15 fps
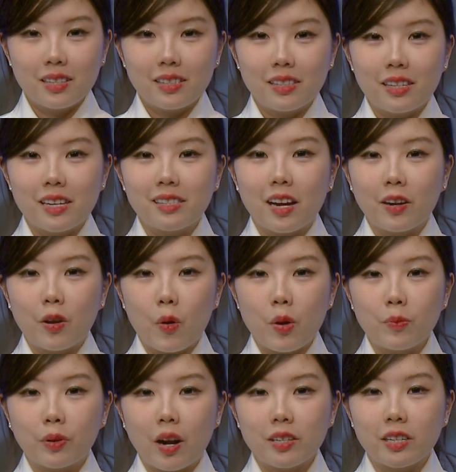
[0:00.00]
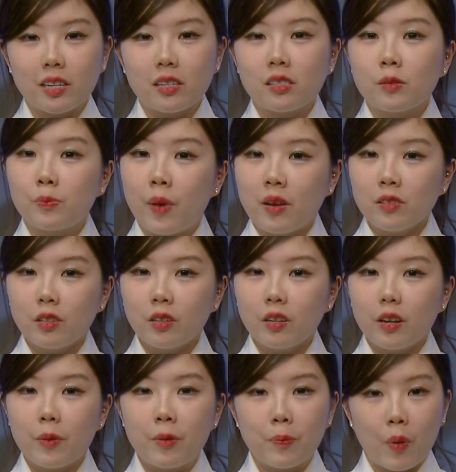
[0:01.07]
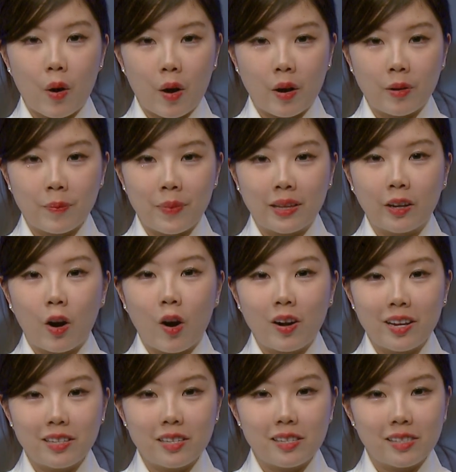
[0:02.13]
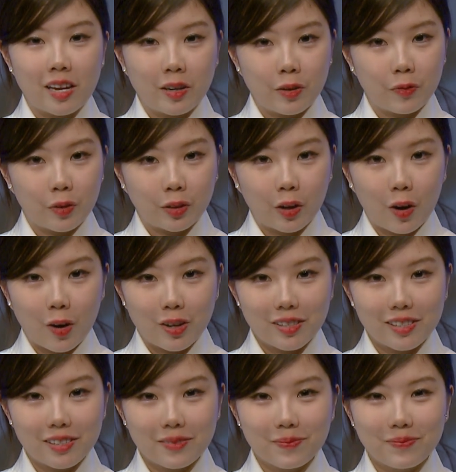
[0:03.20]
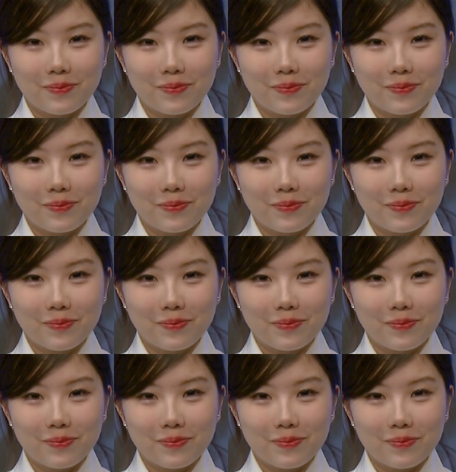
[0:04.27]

This ongoing project is sponsored in part by the Arlington Center for the Arts.